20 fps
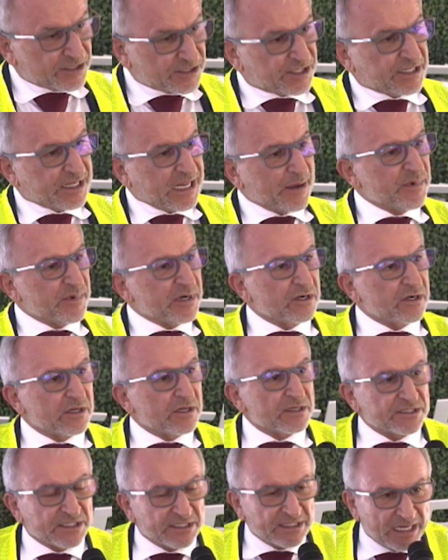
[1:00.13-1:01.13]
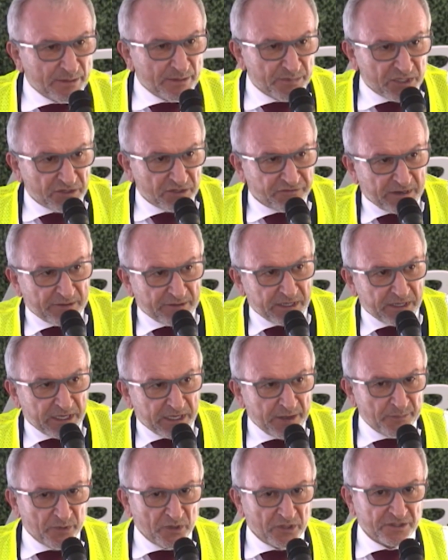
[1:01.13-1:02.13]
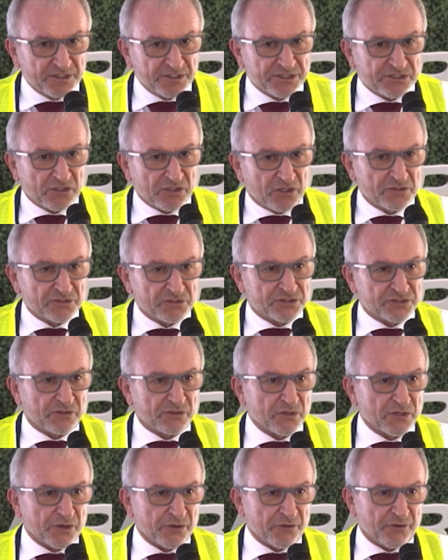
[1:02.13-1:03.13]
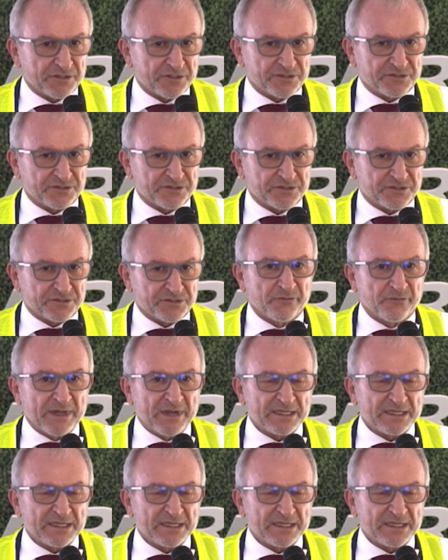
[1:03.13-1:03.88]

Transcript: The number, the number of our employees also grows,